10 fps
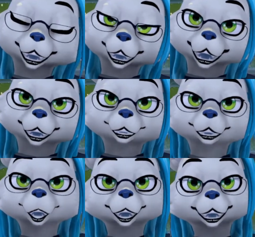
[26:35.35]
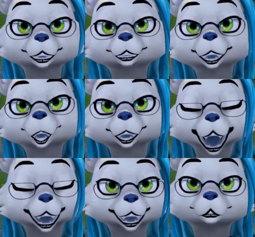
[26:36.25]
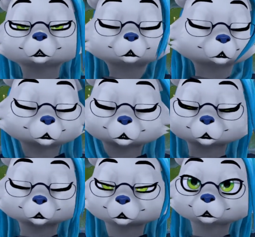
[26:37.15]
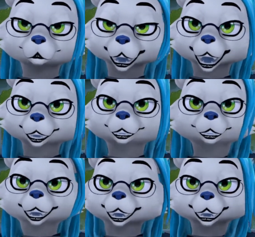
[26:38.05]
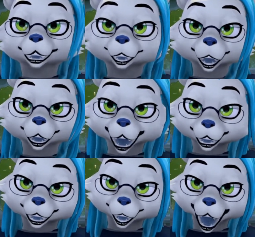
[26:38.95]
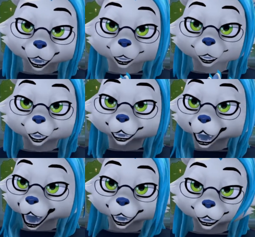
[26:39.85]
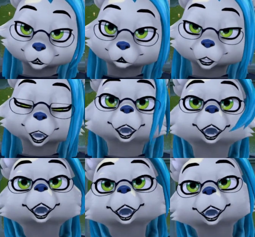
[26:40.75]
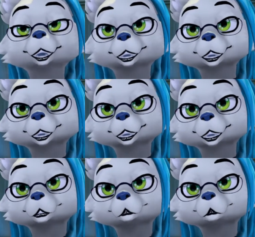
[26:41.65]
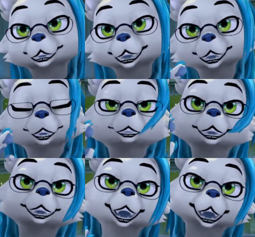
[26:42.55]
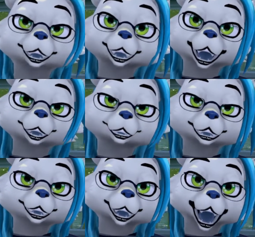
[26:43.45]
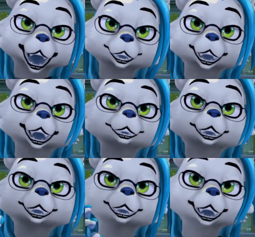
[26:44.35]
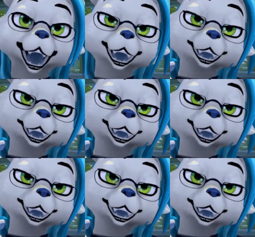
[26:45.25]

Either humans do not understand what the vampires are about, or there's another type of vampire that is a lot